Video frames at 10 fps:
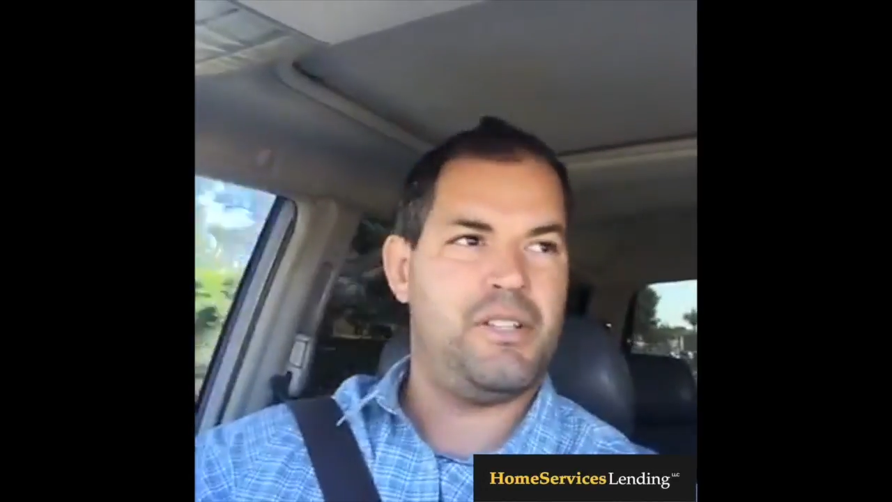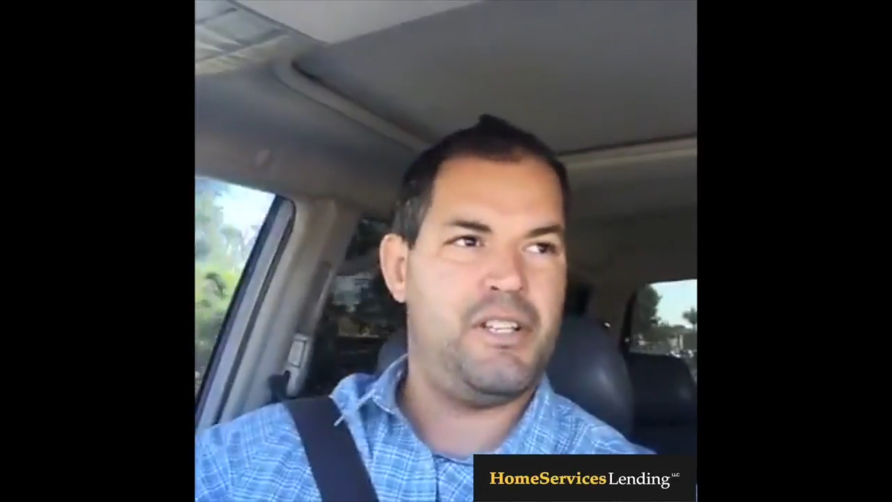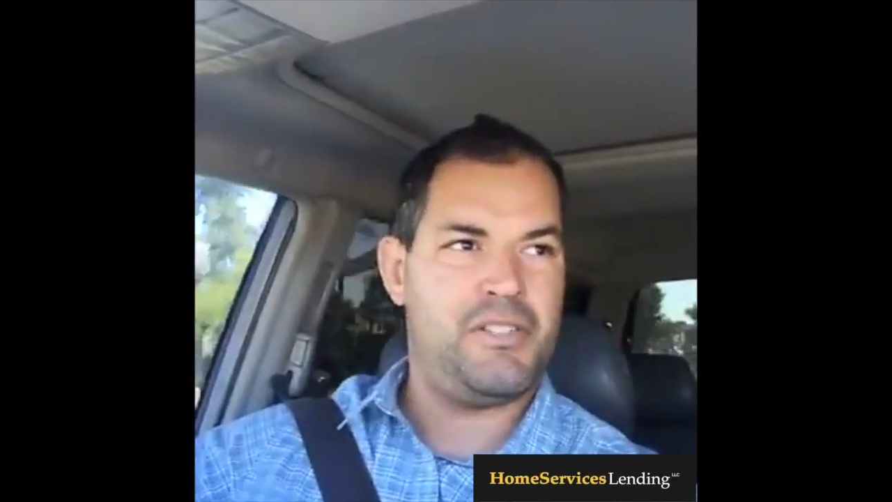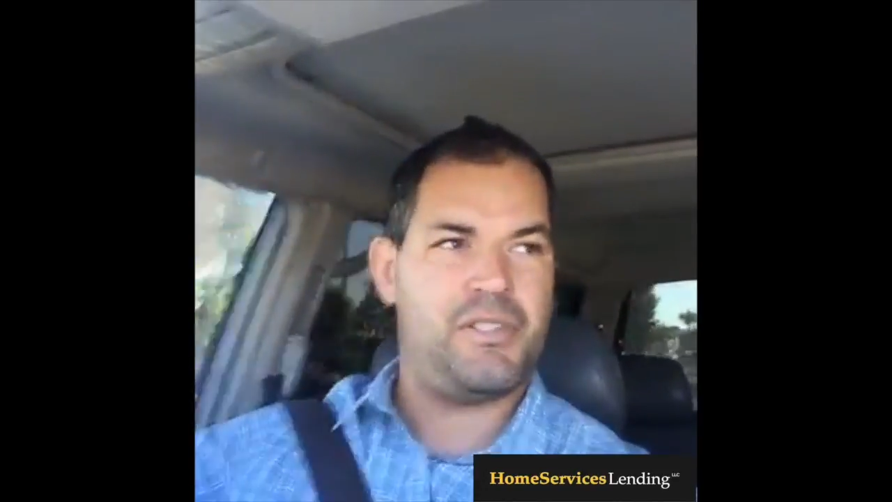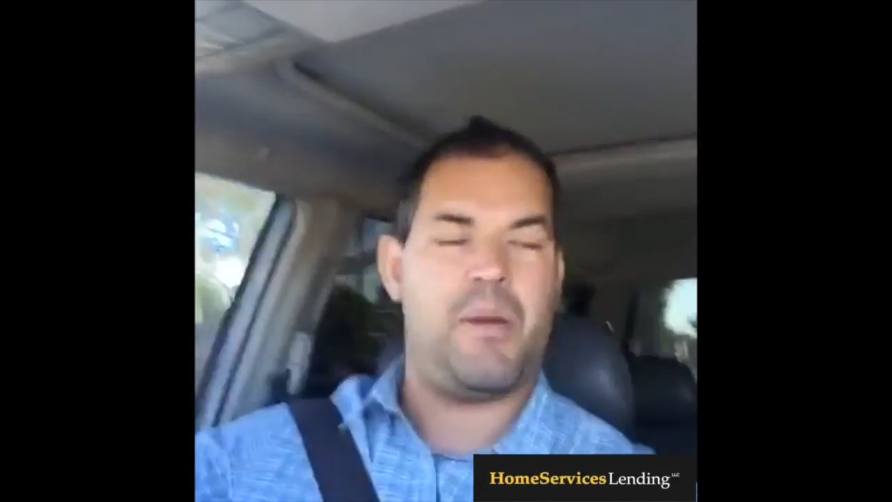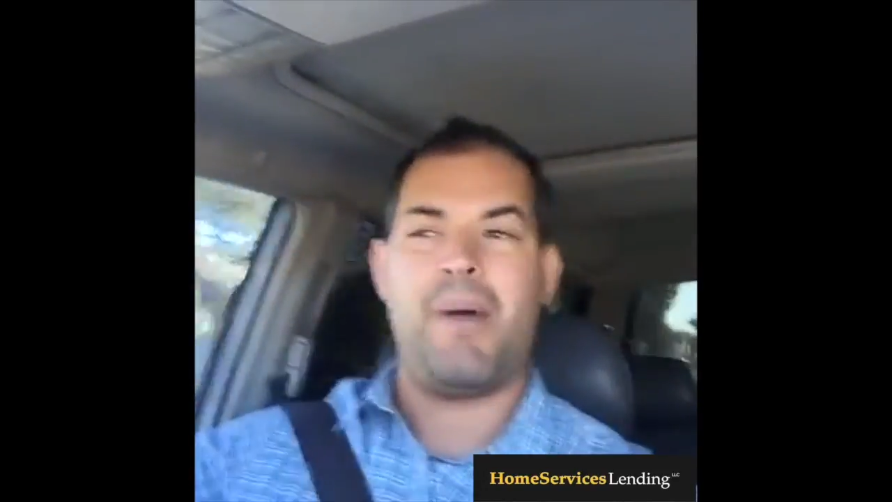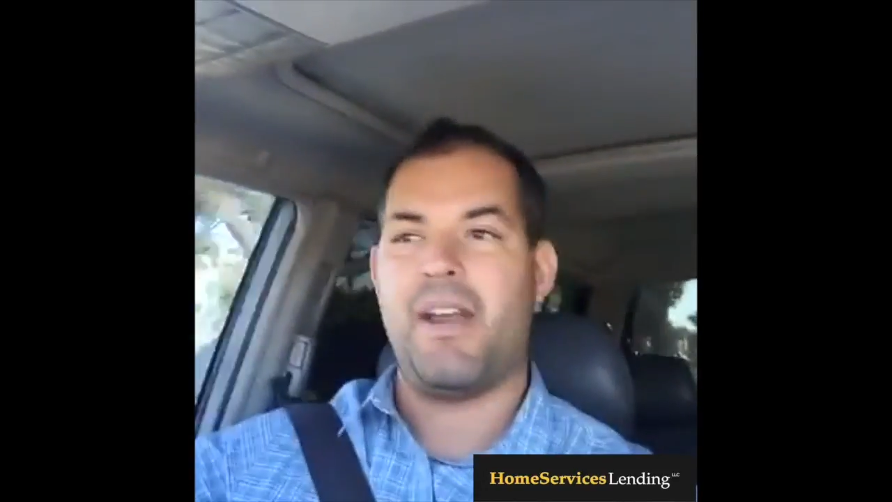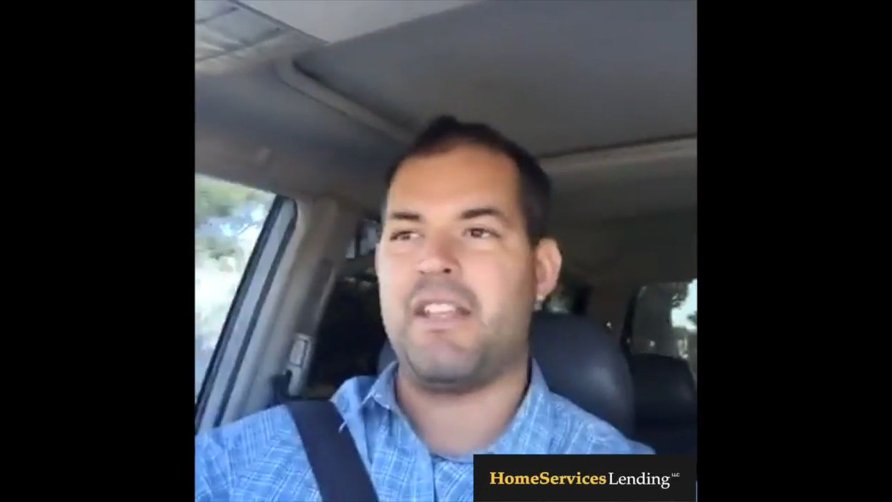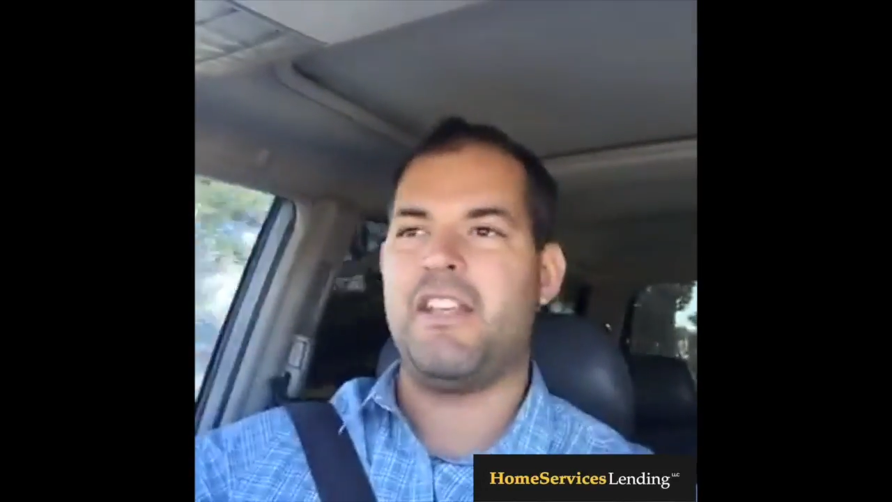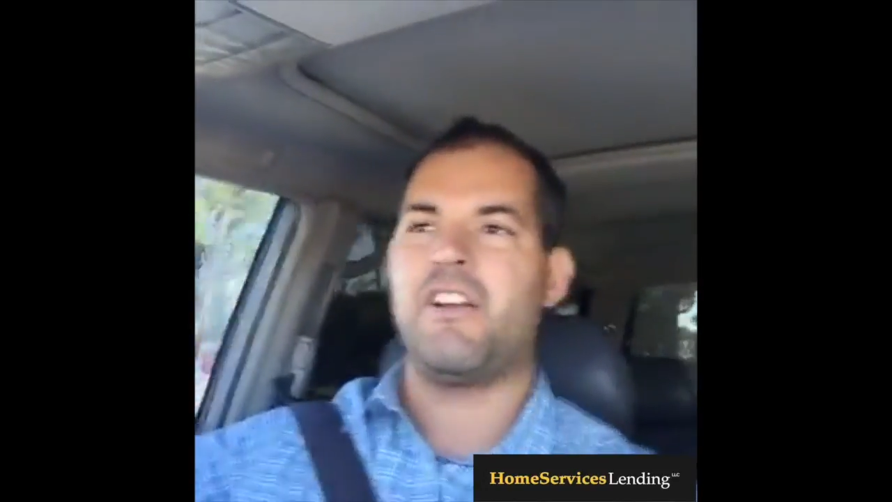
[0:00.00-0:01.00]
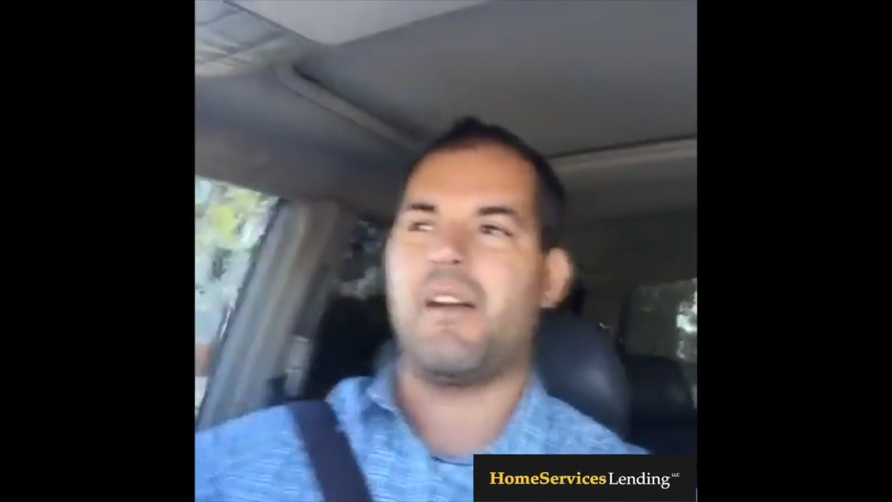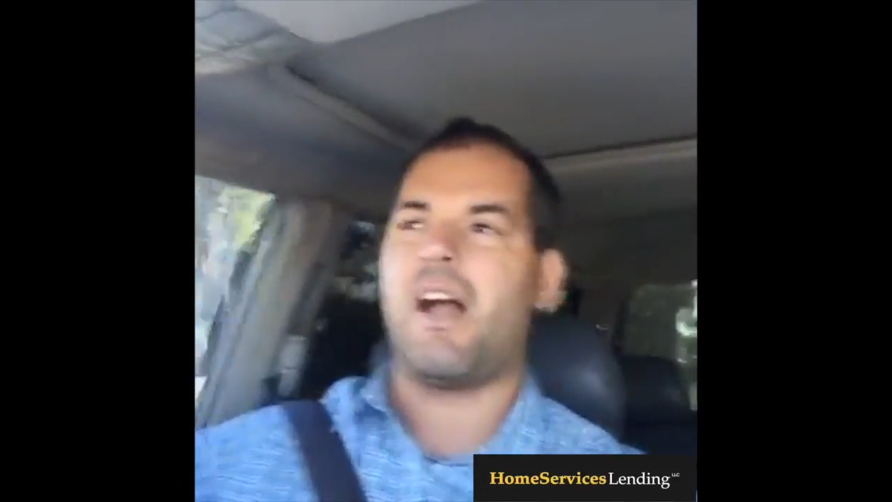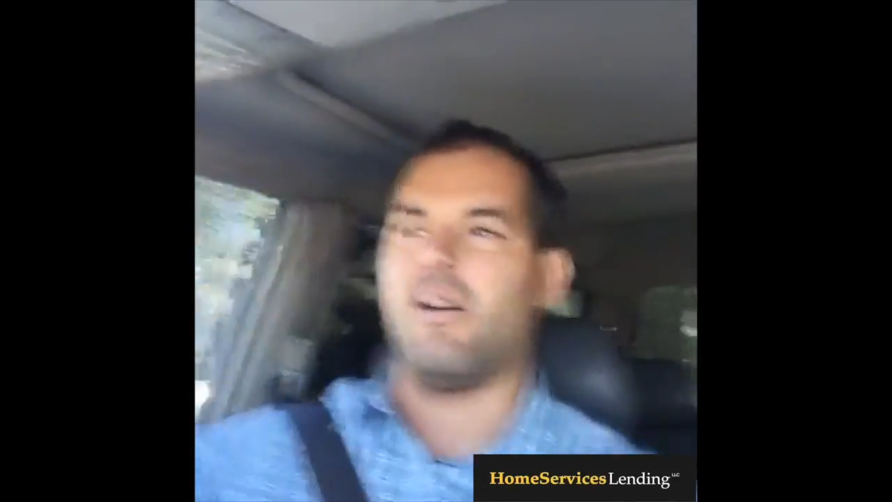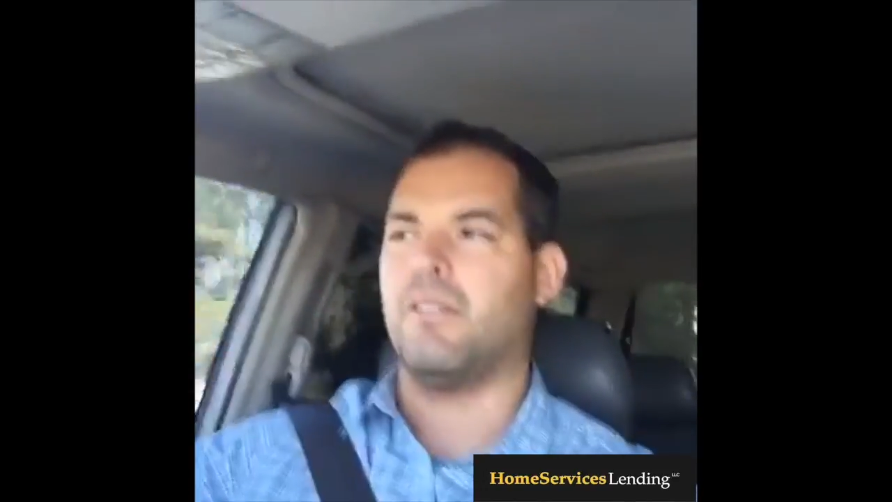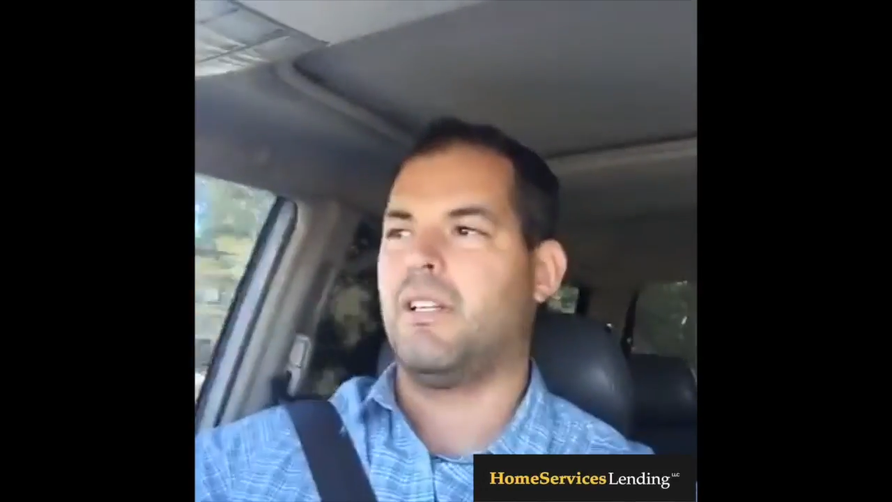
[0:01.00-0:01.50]
is about a year
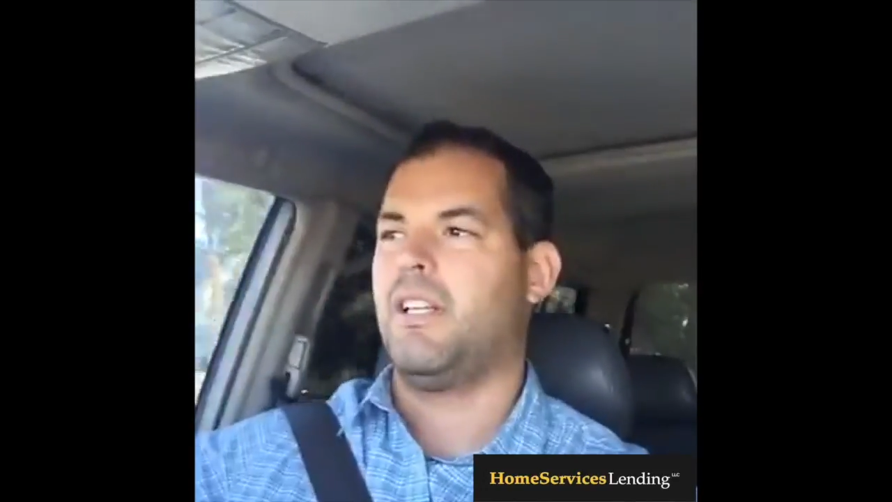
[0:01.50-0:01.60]
out.